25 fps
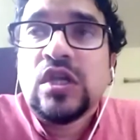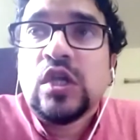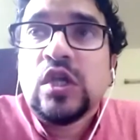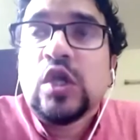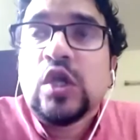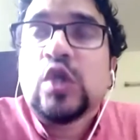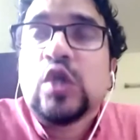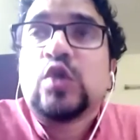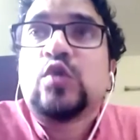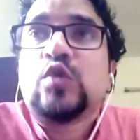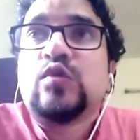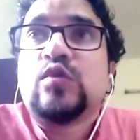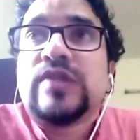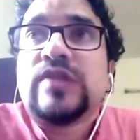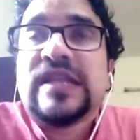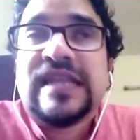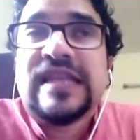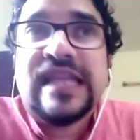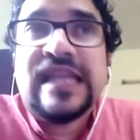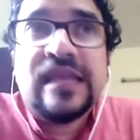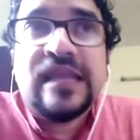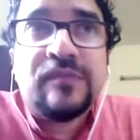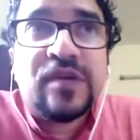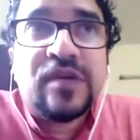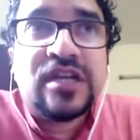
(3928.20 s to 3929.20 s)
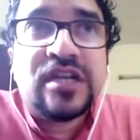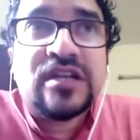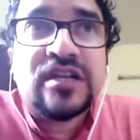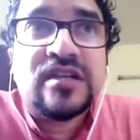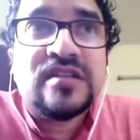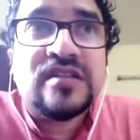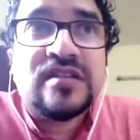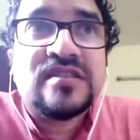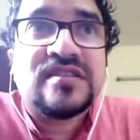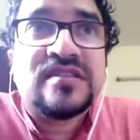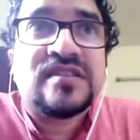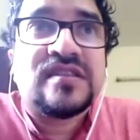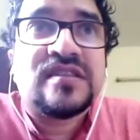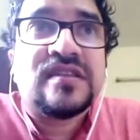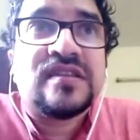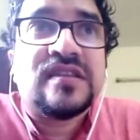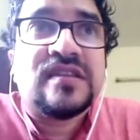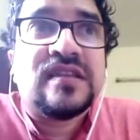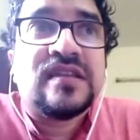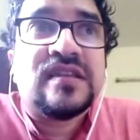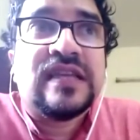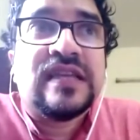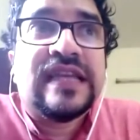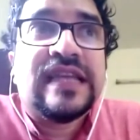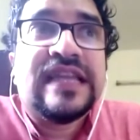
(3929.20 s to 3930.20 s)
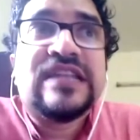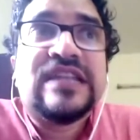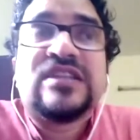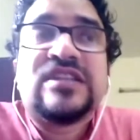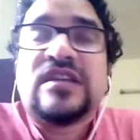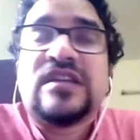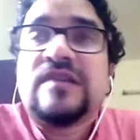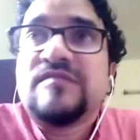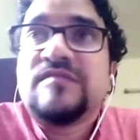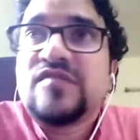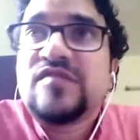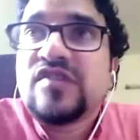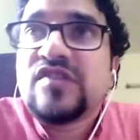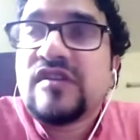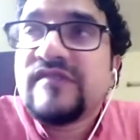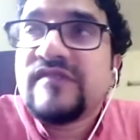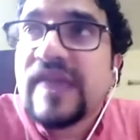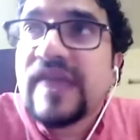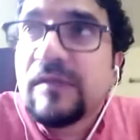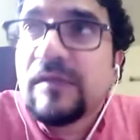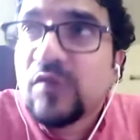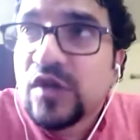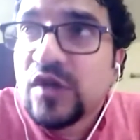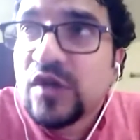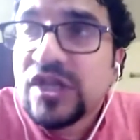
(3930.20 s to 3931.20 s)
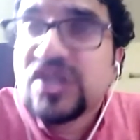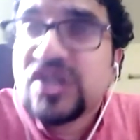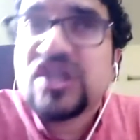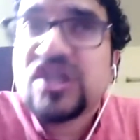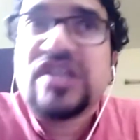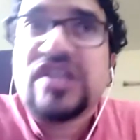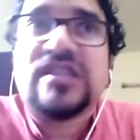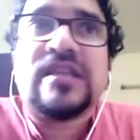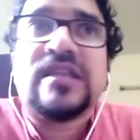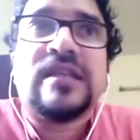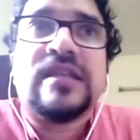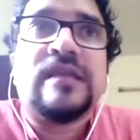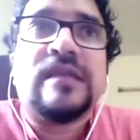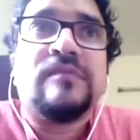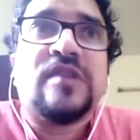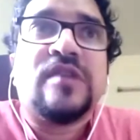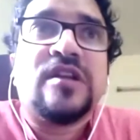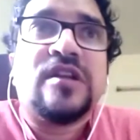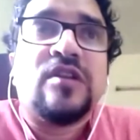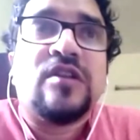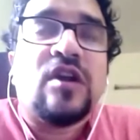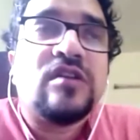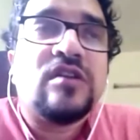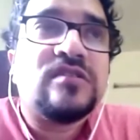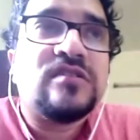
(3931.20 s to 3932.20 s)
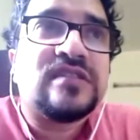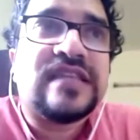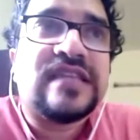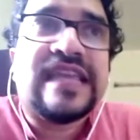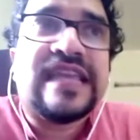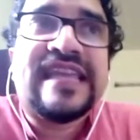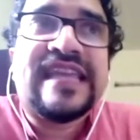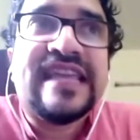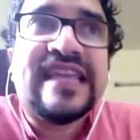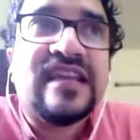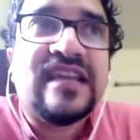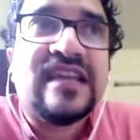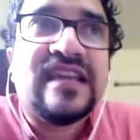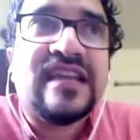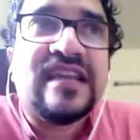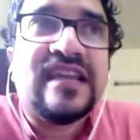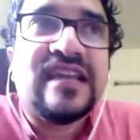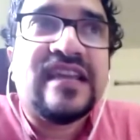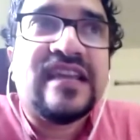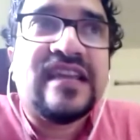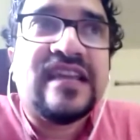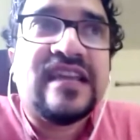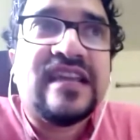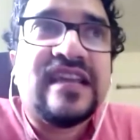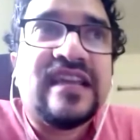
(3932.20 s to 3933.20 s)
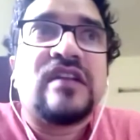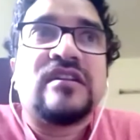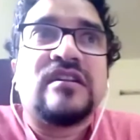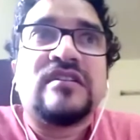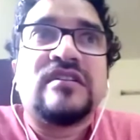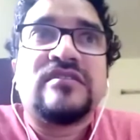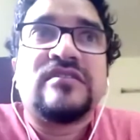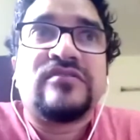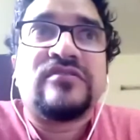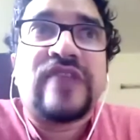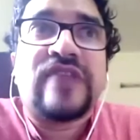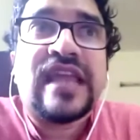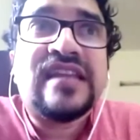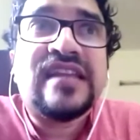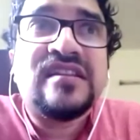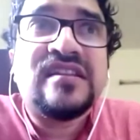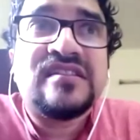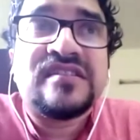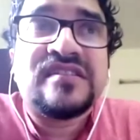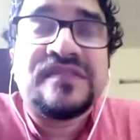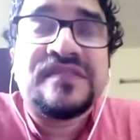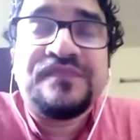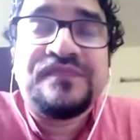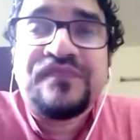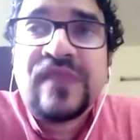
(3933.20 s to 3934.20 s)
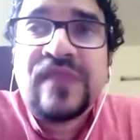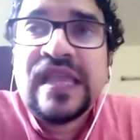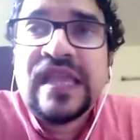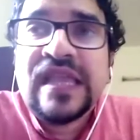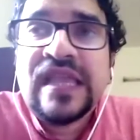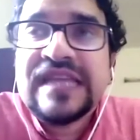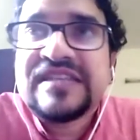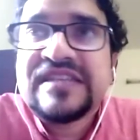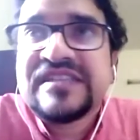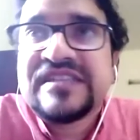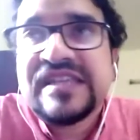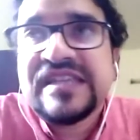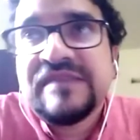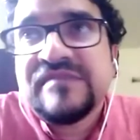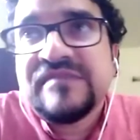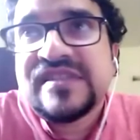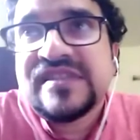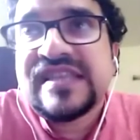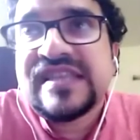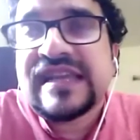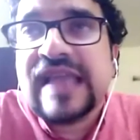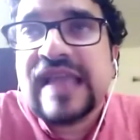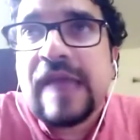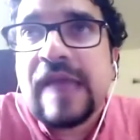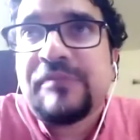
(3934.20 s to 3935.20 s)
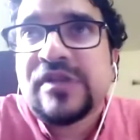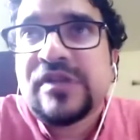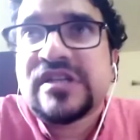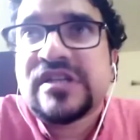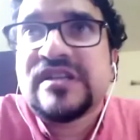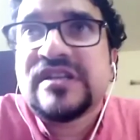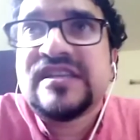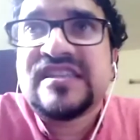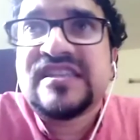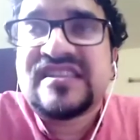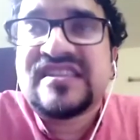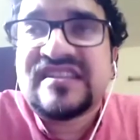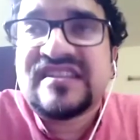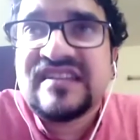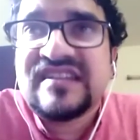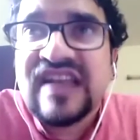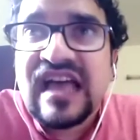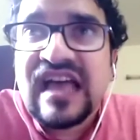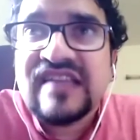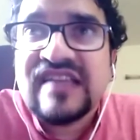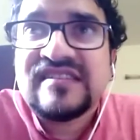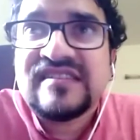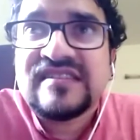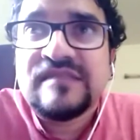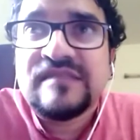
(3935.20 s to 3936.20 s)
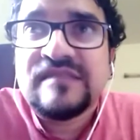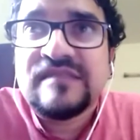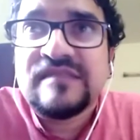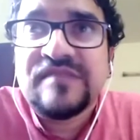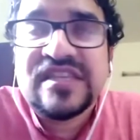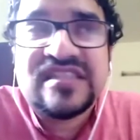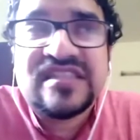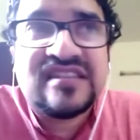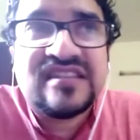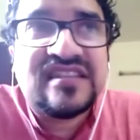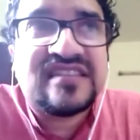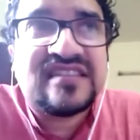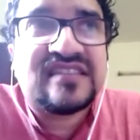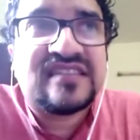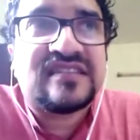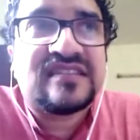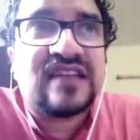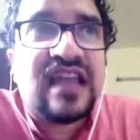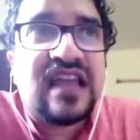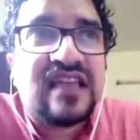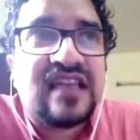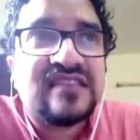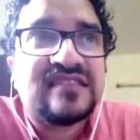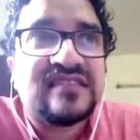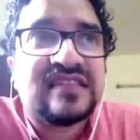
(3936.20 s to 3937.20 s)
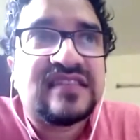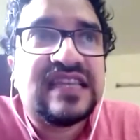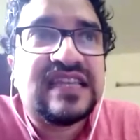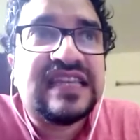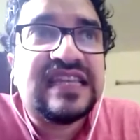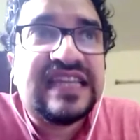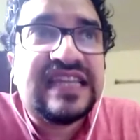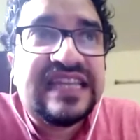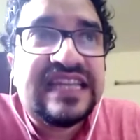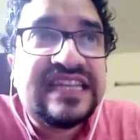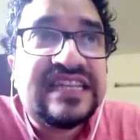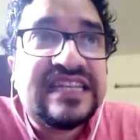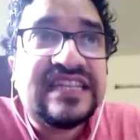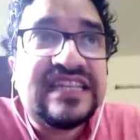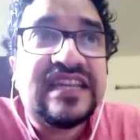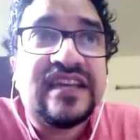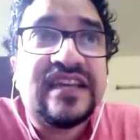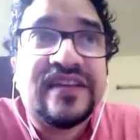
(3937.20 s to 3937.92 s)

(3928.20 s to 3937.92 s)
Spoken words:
to the laborers, in terms of abolishing the labor laws, taking away their hard-earned rights, it seems the capitalist class, the business class in India,